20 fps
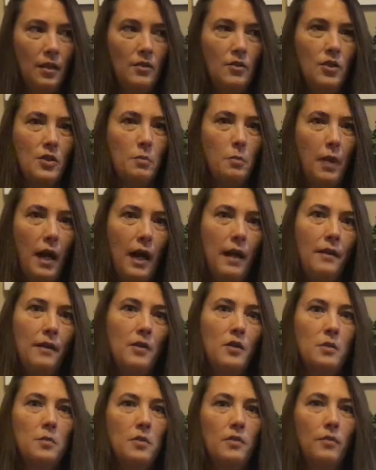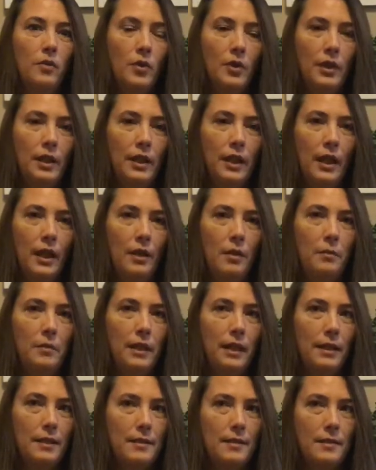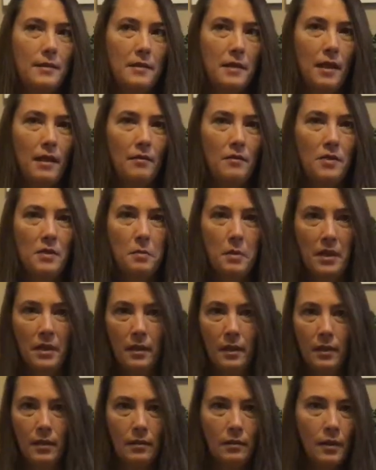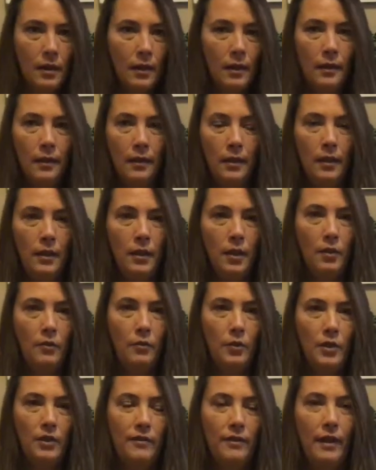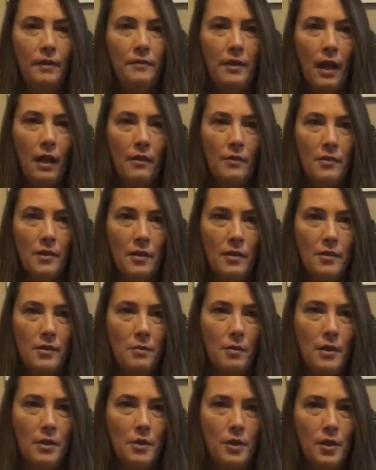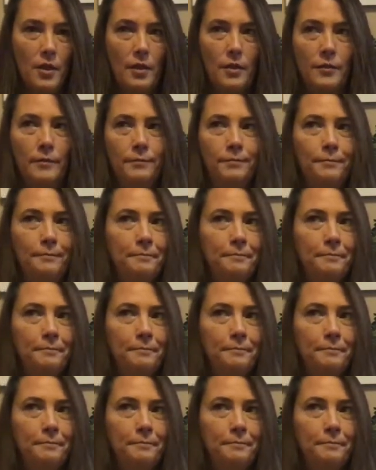Just buy those before you go, because instead of spending, $45 on a sweatshirt,